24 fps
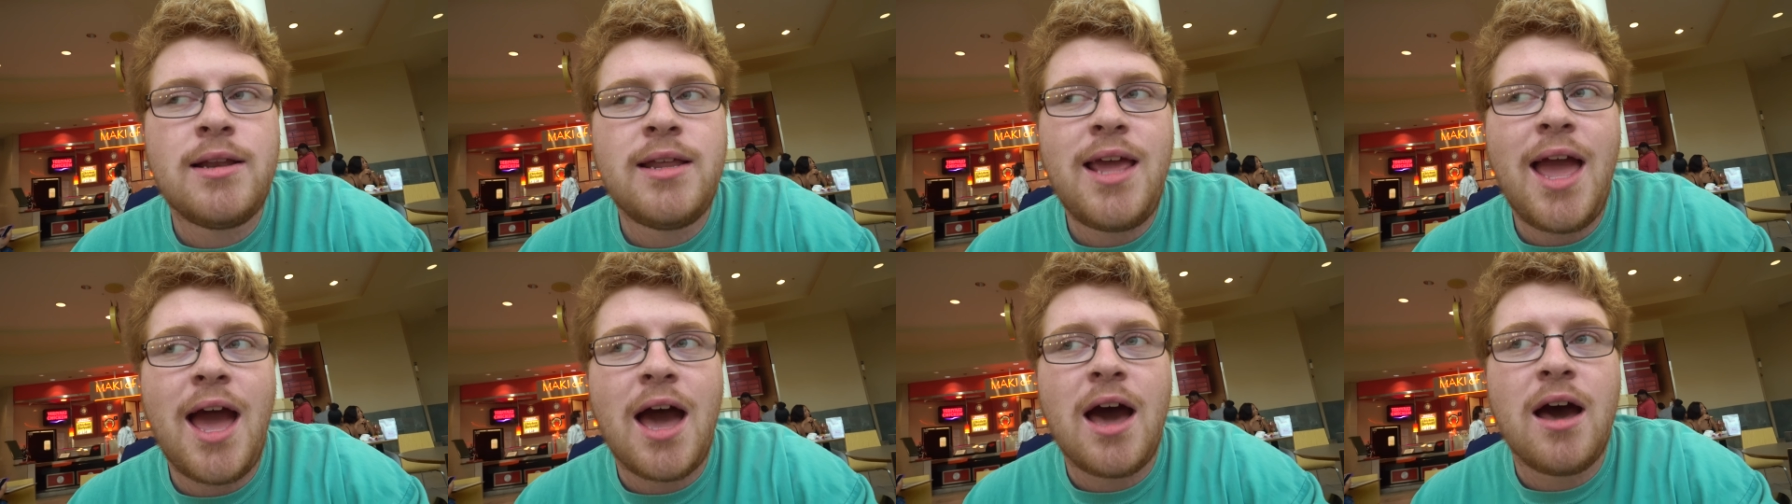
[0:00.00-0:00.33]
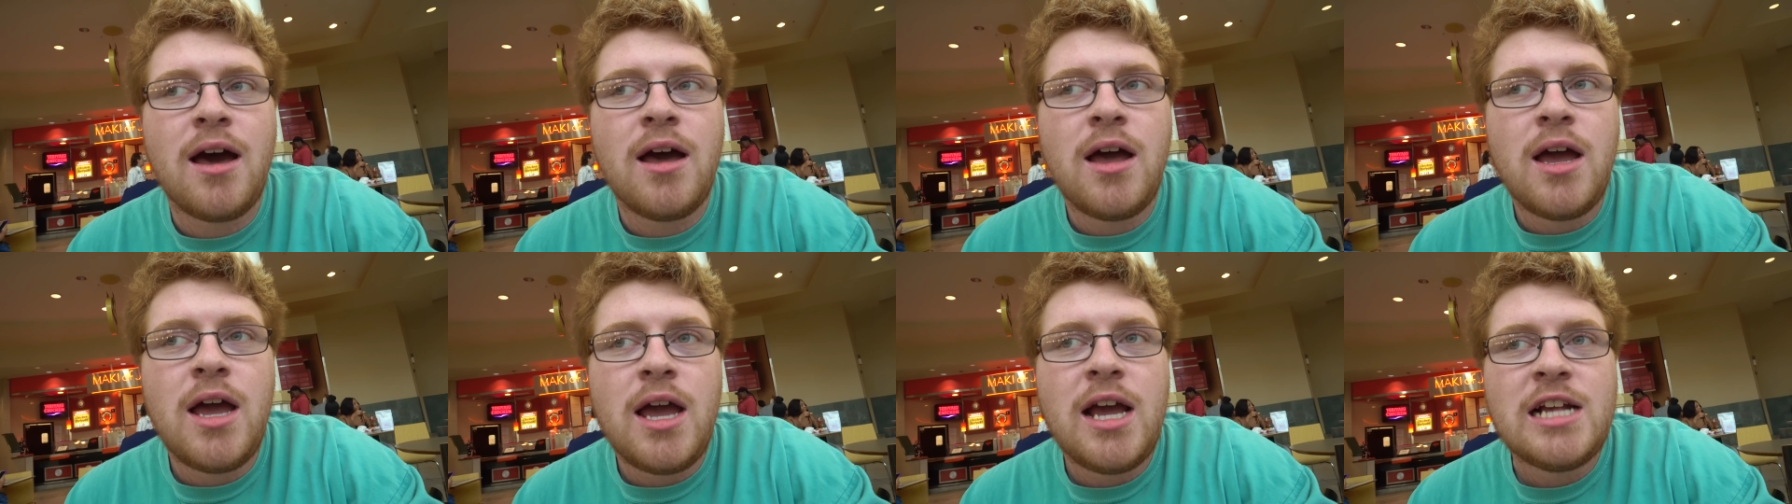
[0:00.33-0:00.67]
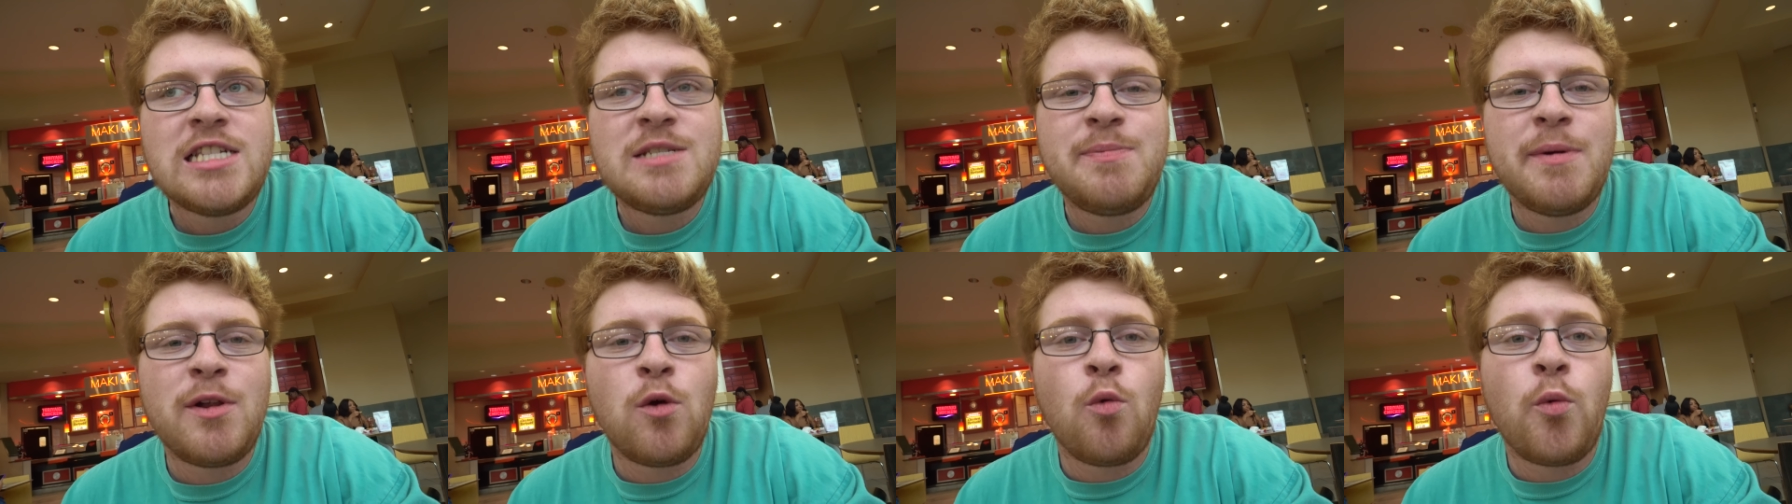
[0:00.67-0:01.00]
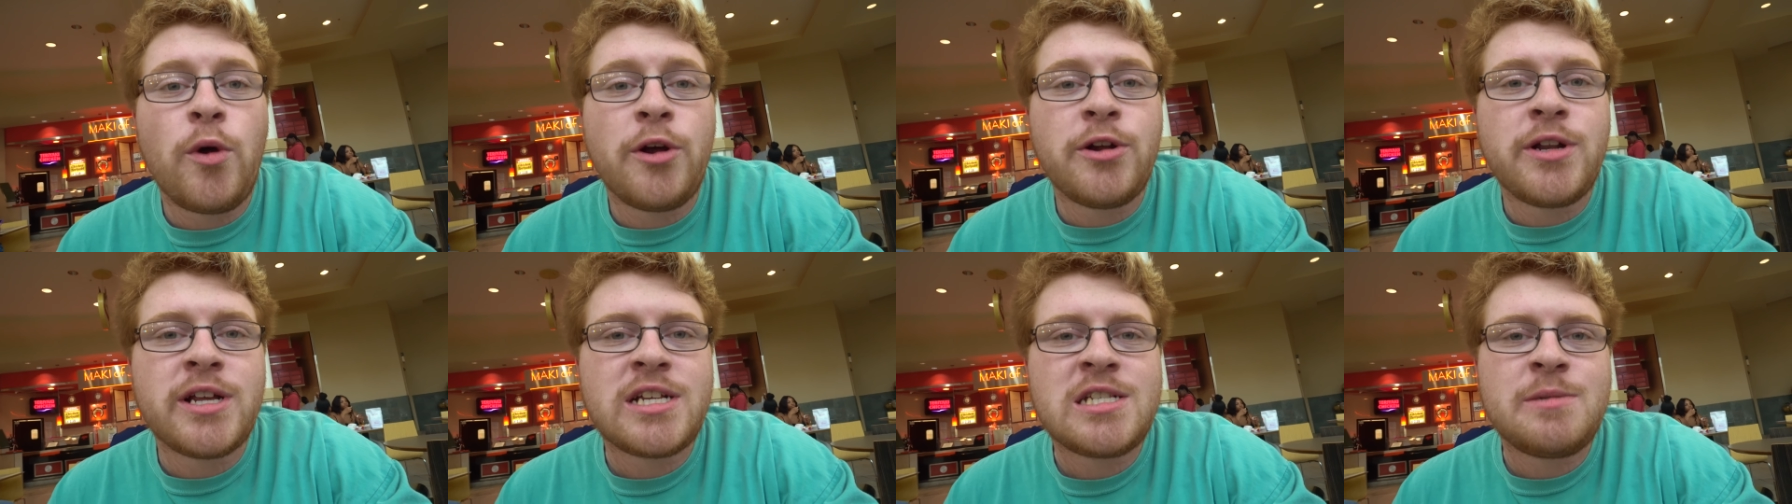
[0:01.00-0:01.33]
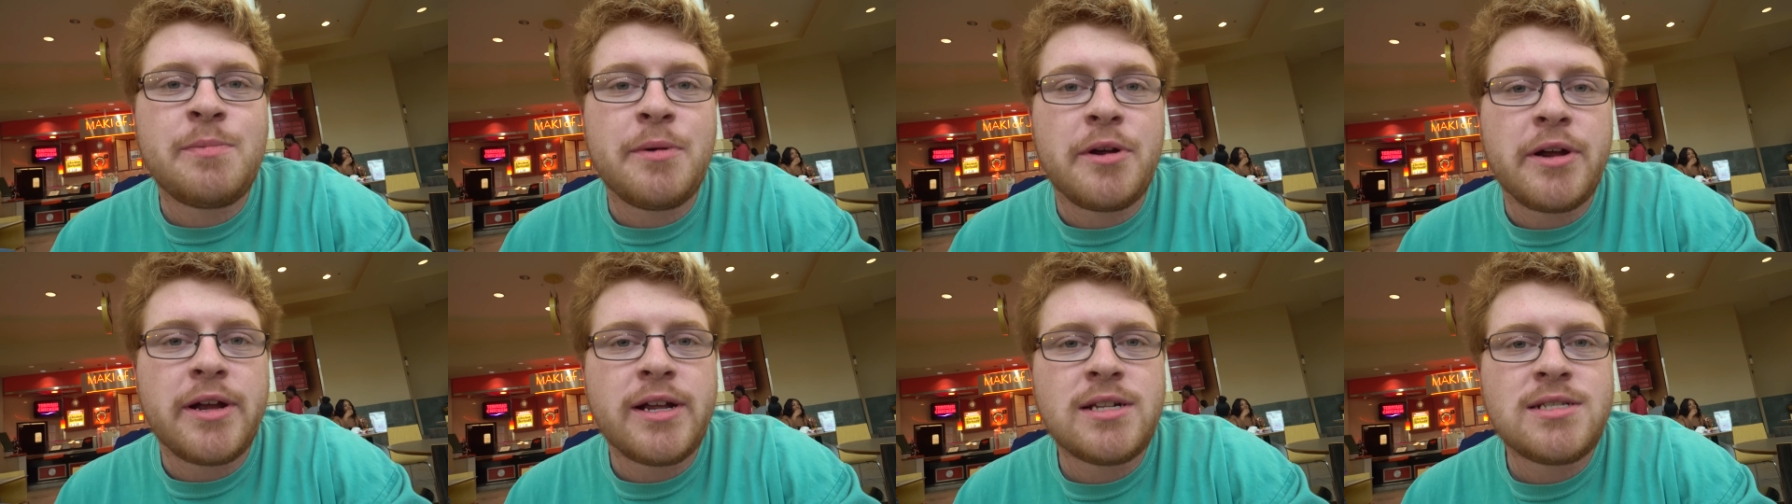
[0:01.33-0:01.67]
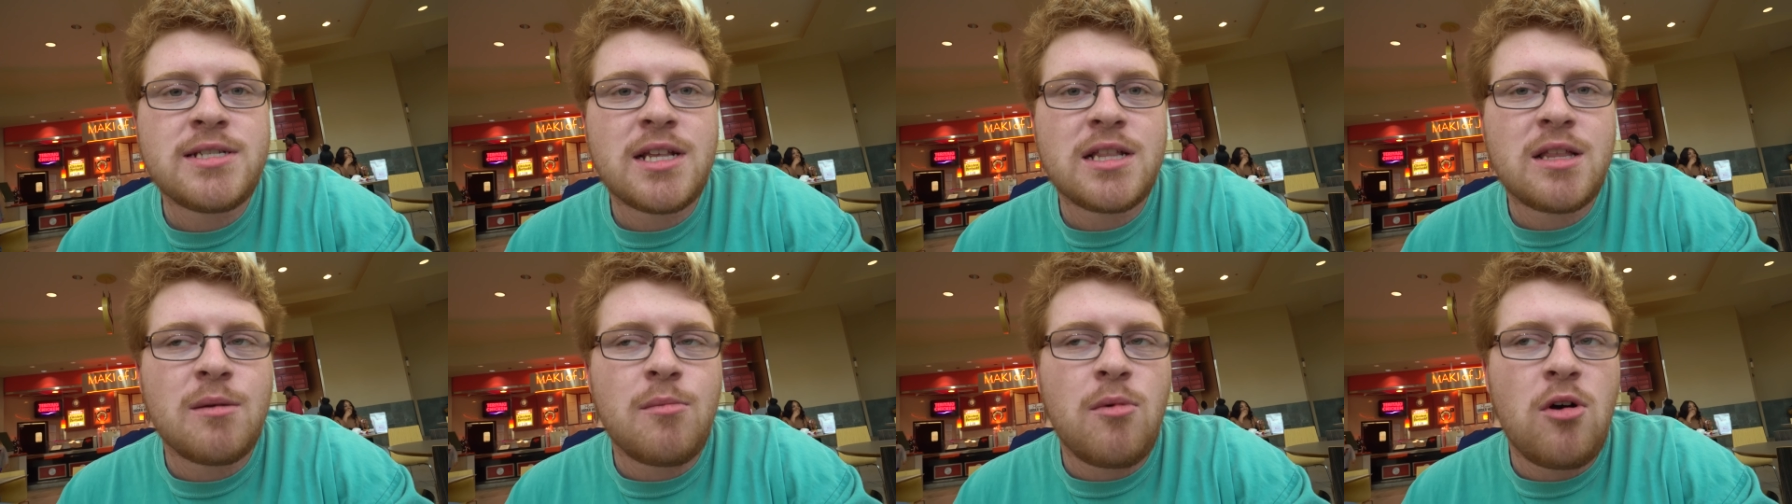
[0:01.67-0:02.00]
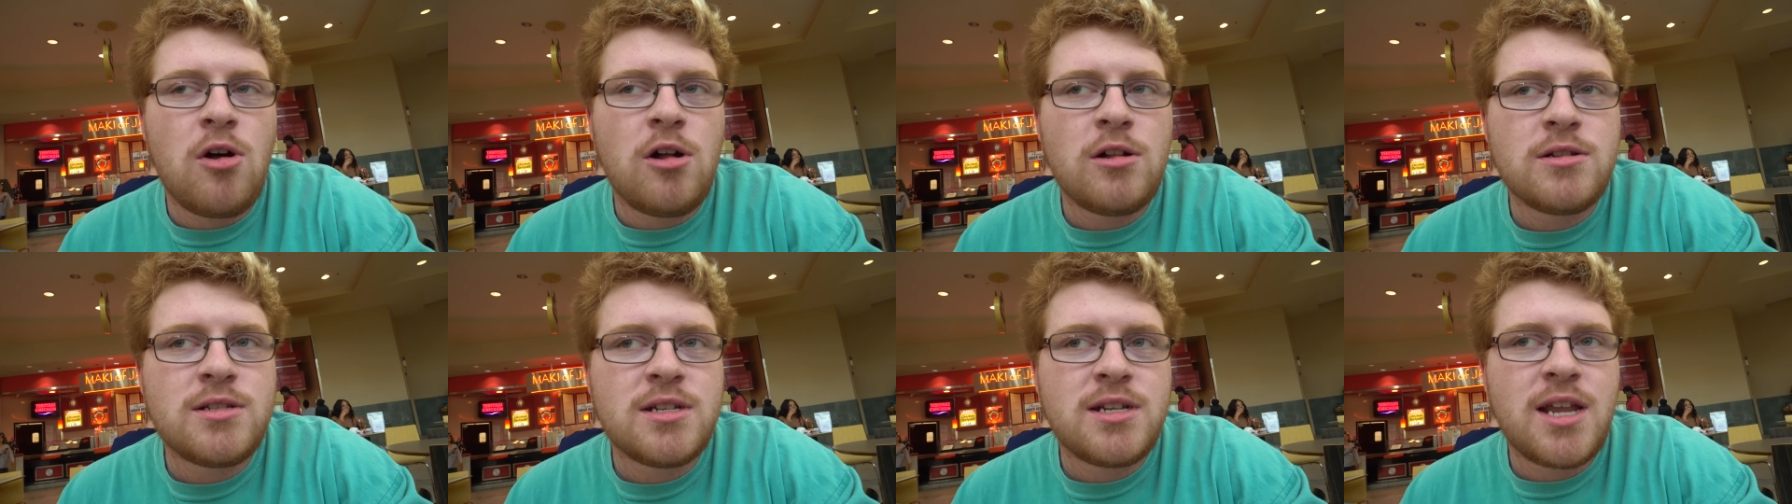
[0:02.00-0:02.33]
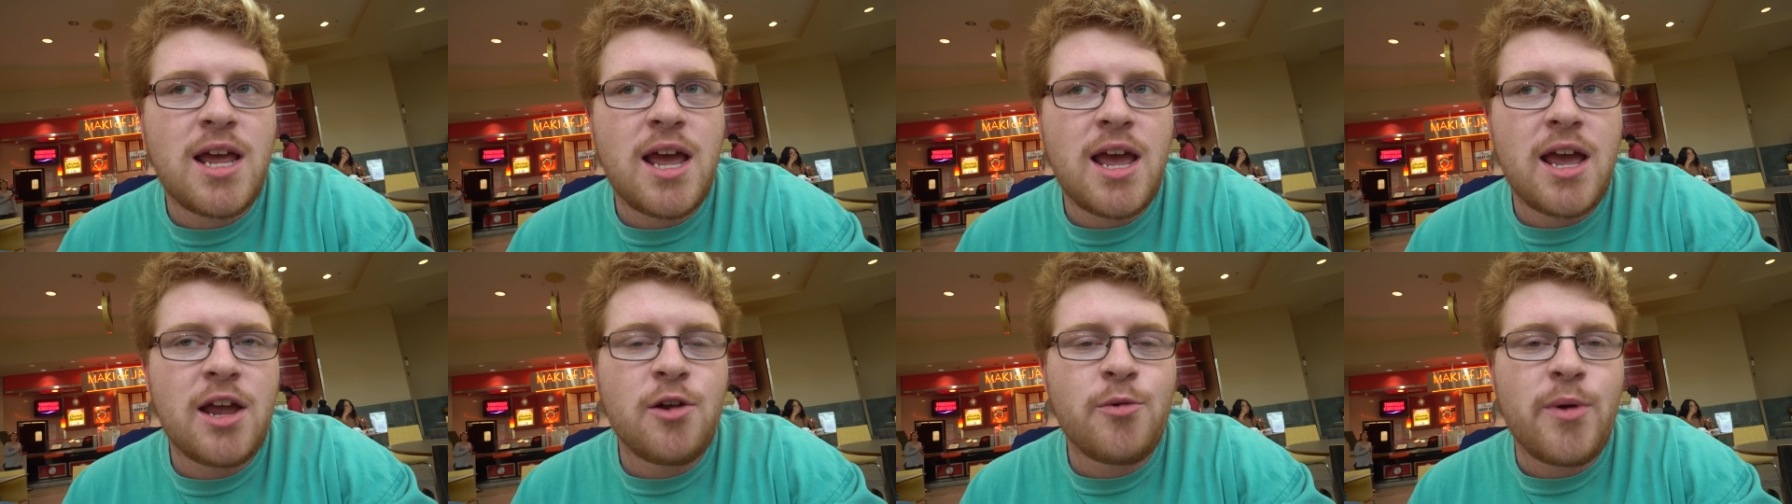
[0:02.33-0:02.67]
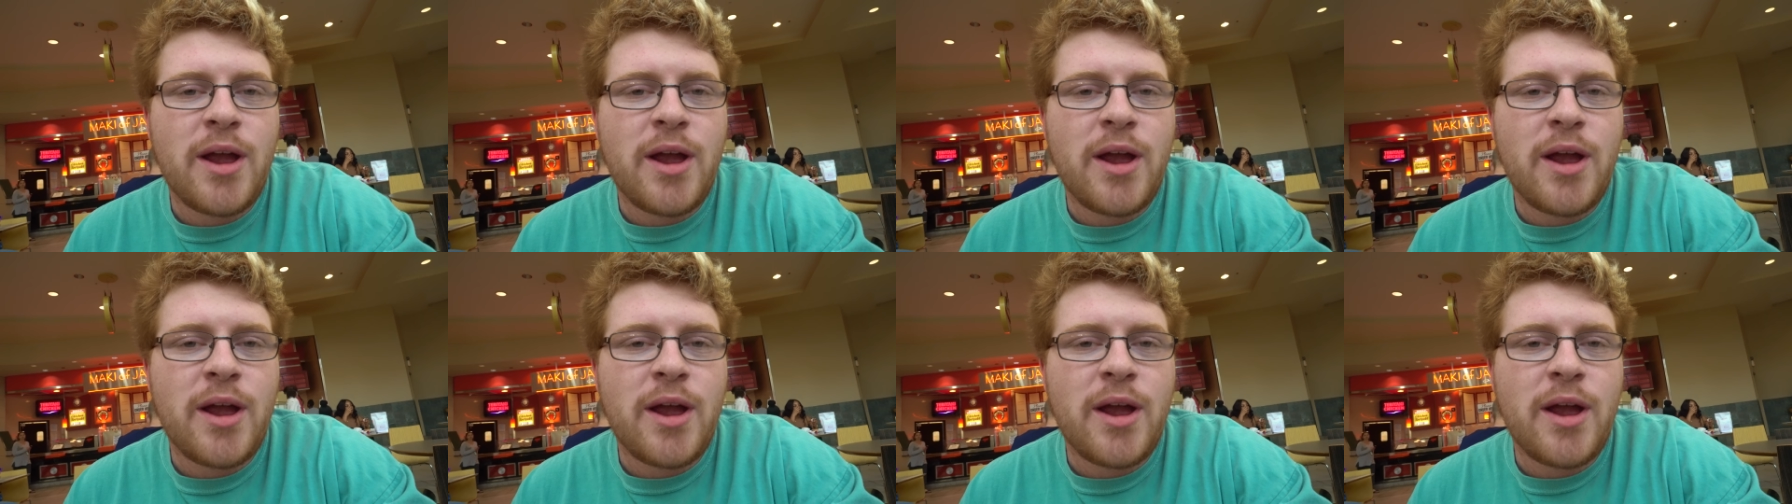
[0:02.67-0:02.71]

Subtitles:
It's been a weird experience at the mall today.